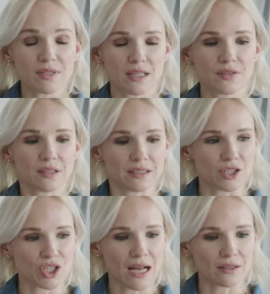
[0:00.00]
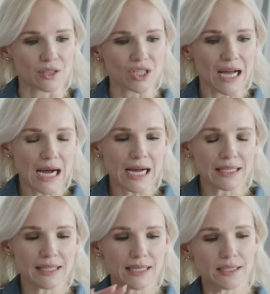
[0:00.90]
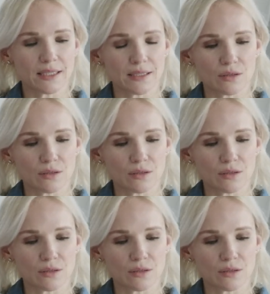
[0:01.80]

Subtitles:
was definitely a challenge. I think